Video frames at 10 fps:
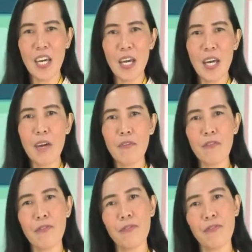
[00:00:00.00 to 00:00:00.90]
If
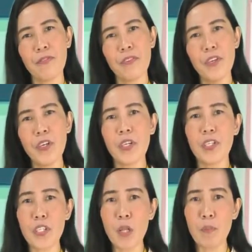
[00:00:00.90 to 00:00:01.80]
you could
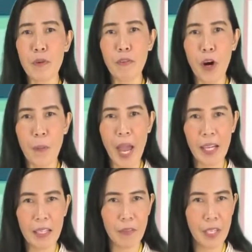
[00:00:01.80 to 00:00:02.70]
still perform
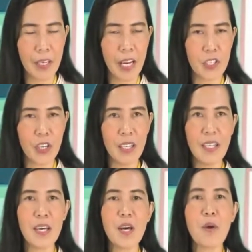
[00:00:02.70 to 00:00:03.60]
active recreation,
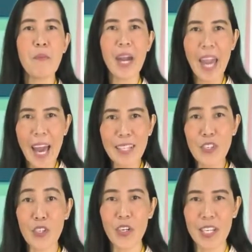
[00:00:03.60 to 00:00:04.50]
my
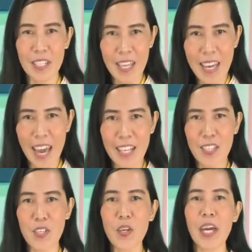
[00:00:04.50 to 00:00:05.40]
answer is
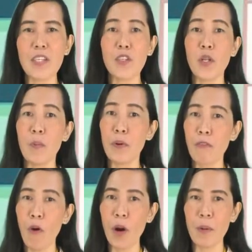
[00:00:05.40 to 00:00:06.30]
yes, you can still
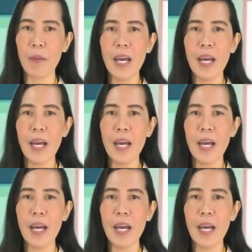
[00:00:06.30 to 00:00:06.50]
perform.